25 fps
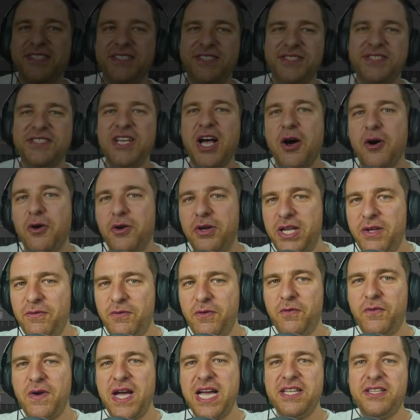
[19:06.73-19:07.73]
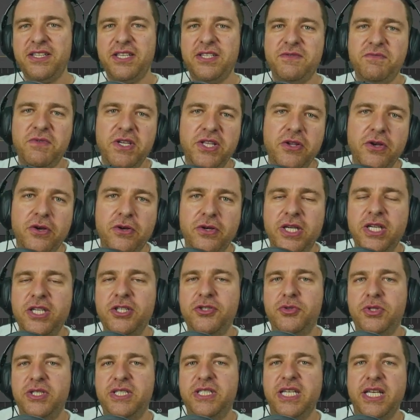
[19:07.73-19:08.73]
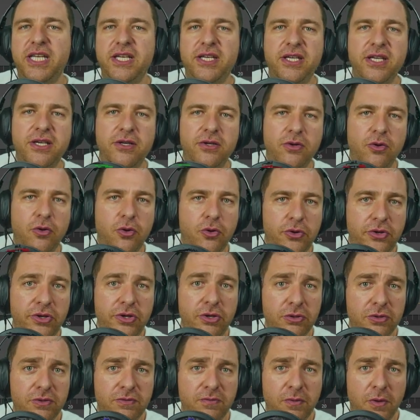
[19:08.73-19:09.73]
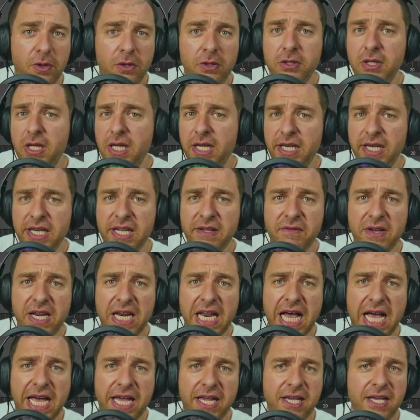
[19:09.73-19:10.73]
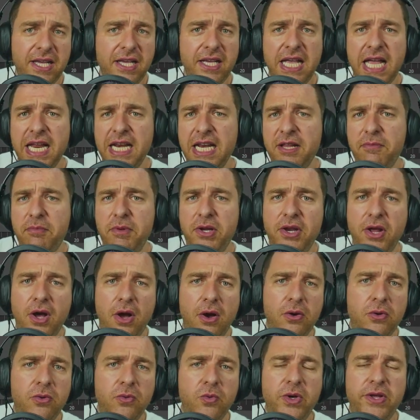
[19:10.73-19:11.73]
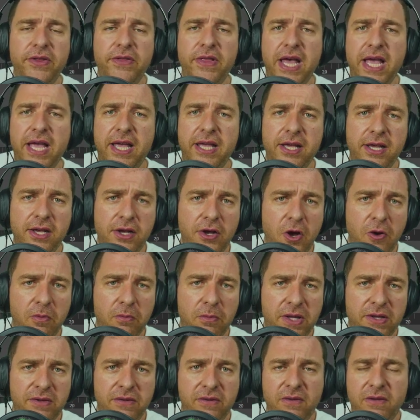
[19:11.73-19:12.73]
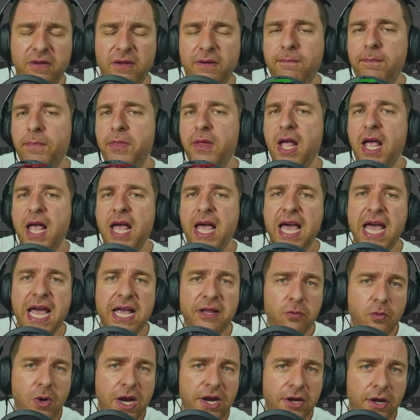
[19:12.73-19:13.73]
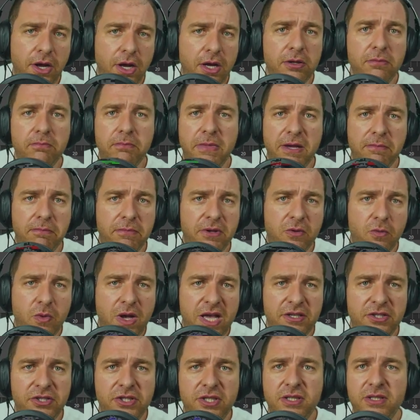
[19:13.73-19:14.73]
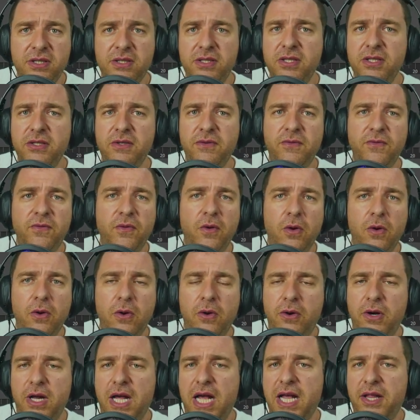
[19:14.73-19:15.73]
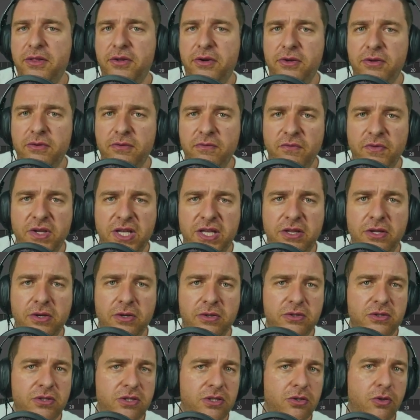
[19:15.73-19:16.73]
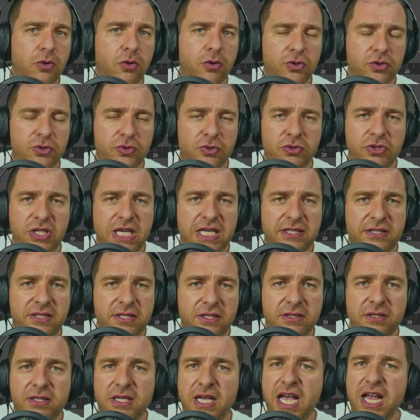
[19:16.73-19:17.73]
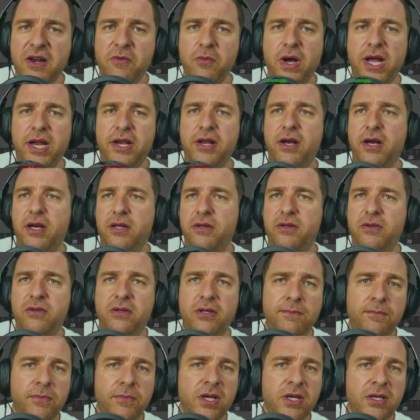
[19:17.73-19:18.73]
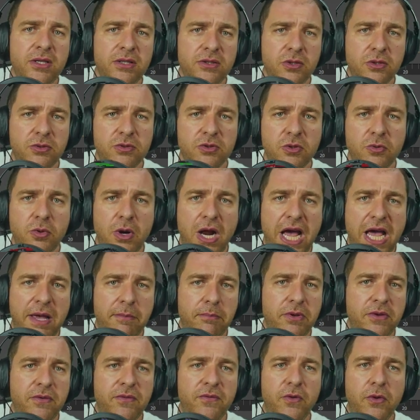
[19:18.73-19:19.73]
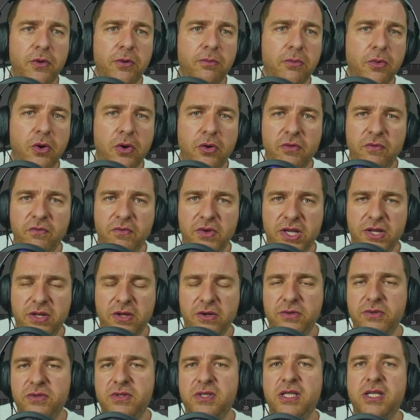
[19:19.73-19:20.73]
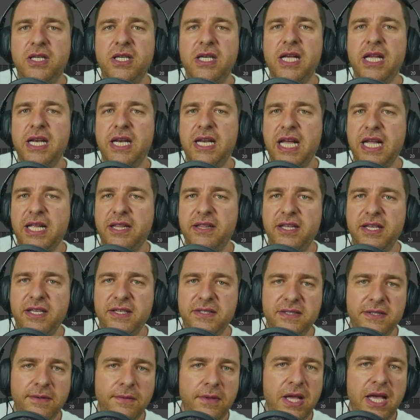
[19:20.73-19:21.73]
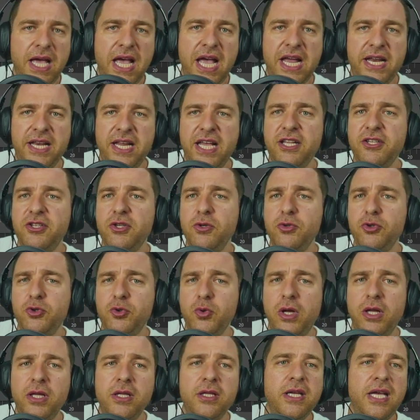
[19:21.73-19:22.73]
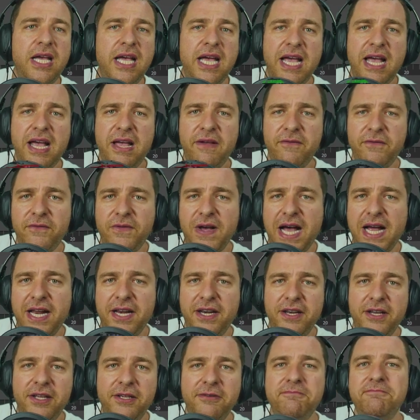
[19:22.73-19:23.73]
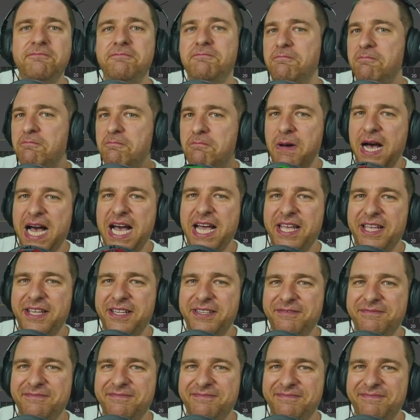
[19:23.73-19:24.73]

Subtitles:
So, if you find this video interesting or useful, leave a like and let me know with a comment, and why not make me questions for other videos or suggestions, and why not subscribe for more videos like this. And as usual, have fun. Bye.